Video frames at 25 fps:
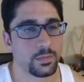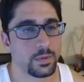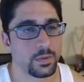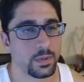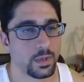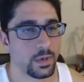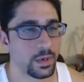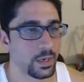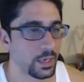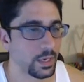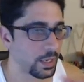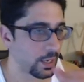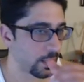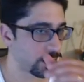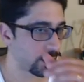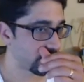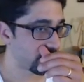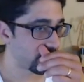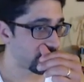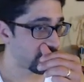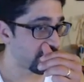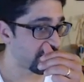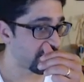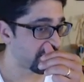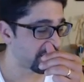
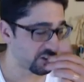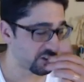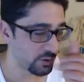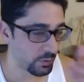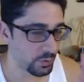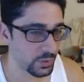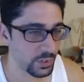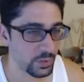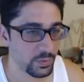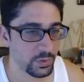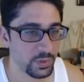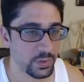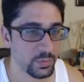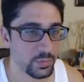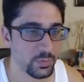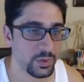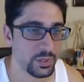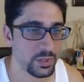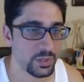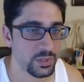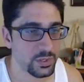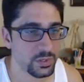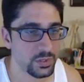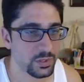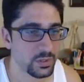Right. After we're done with the
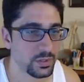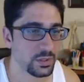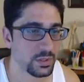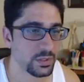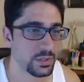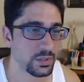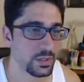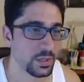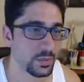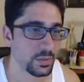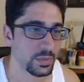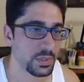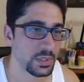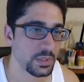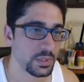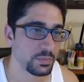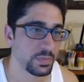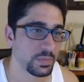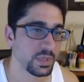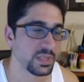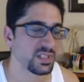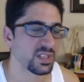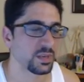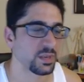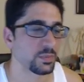bridge, it's gonna be
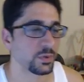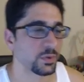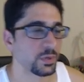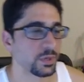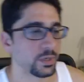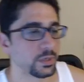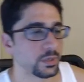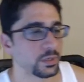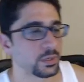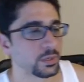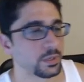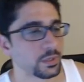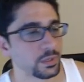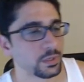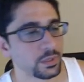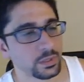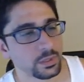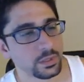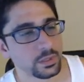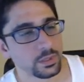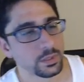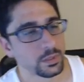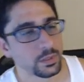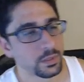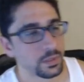bedtime, okay?
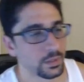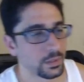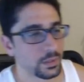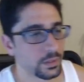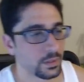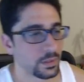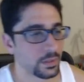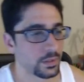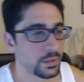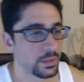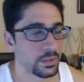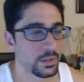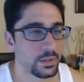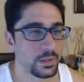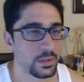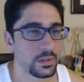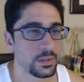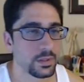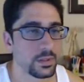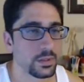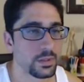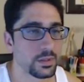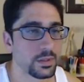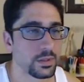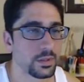I wonder
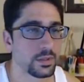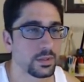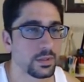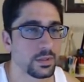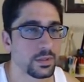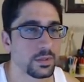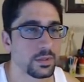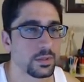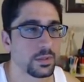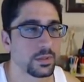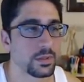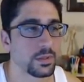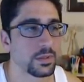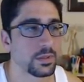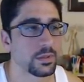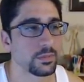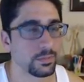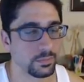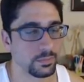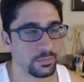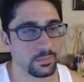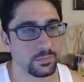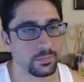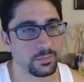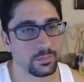what prize
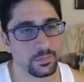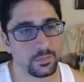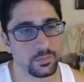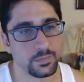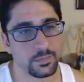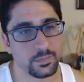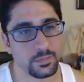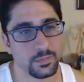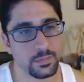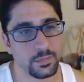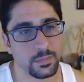we'll win.